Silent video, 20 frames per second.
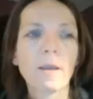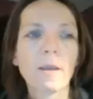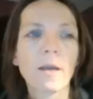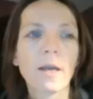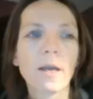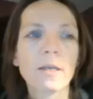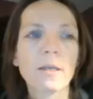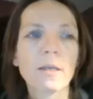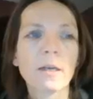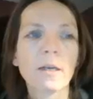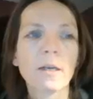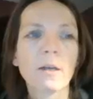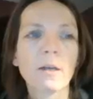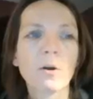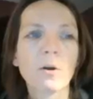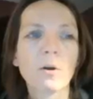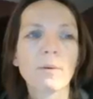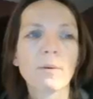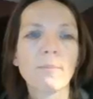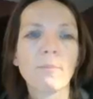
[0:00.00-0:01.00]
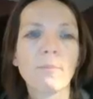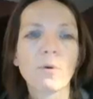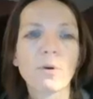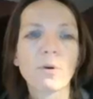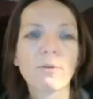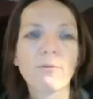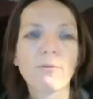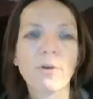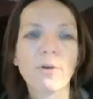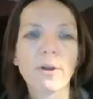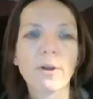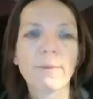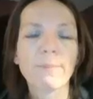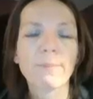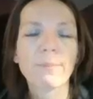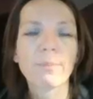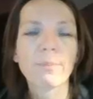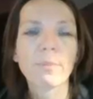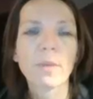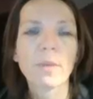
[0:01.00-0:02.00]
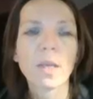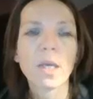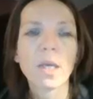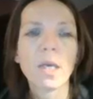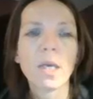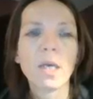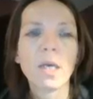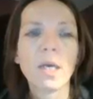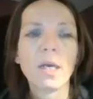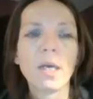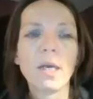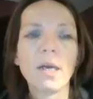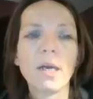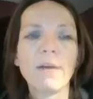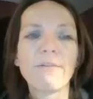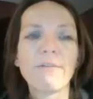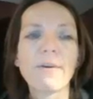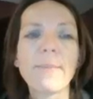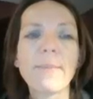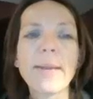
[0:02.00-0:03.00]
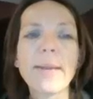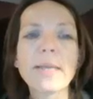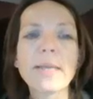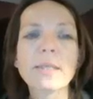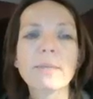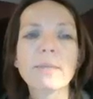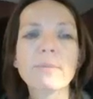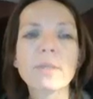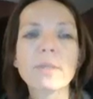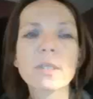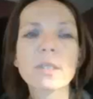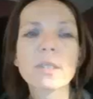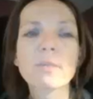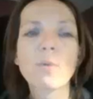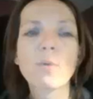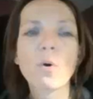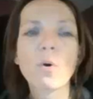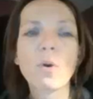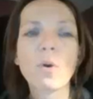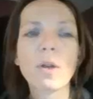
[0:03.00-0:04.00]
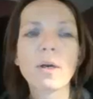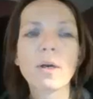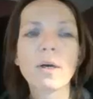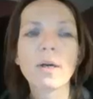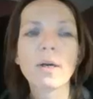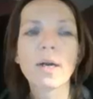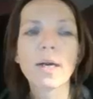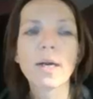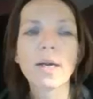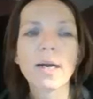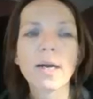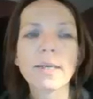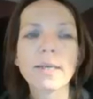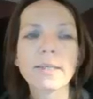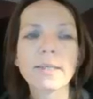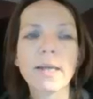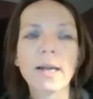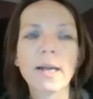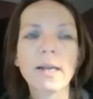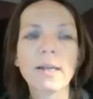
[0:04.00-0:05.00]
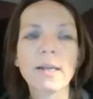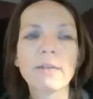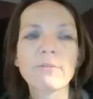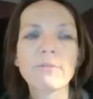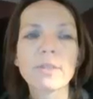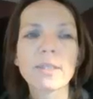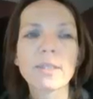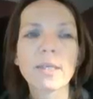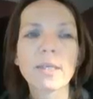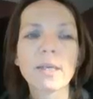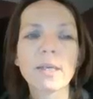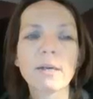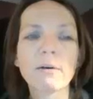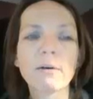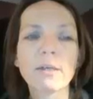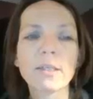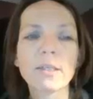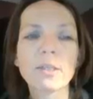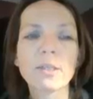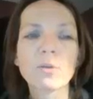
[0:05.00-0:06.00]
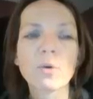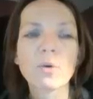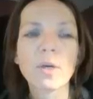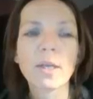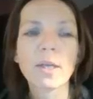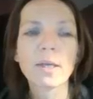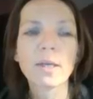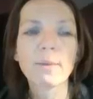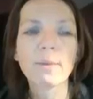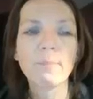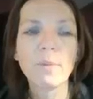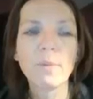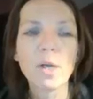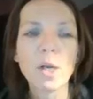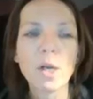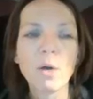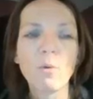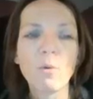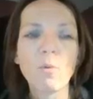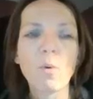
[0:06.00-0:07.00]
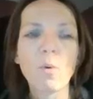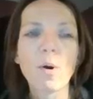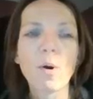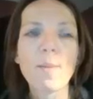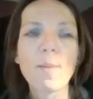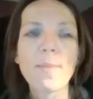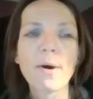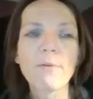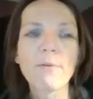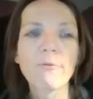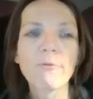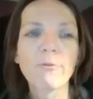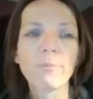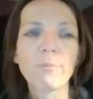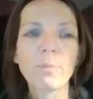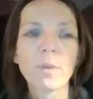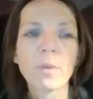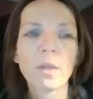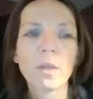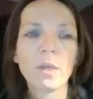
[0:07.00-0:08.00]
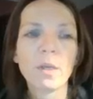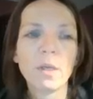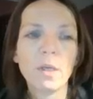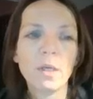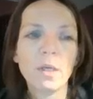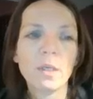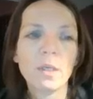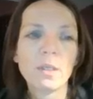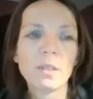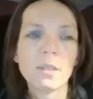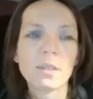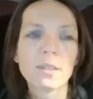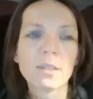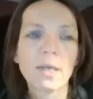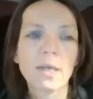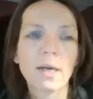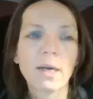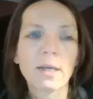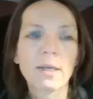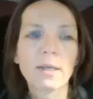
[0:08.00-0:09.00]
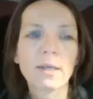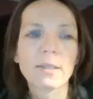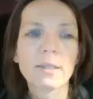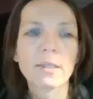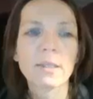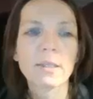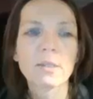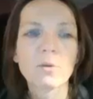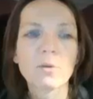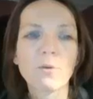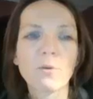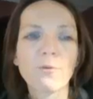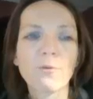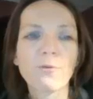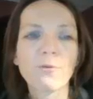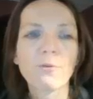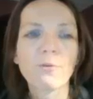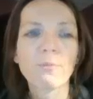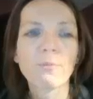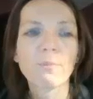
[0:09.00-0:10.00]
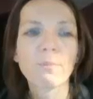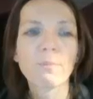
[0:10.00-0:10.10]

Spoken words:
and I click on modify. If I make something smaller, can't highlight within here, I need to click below or above. The highlighting is off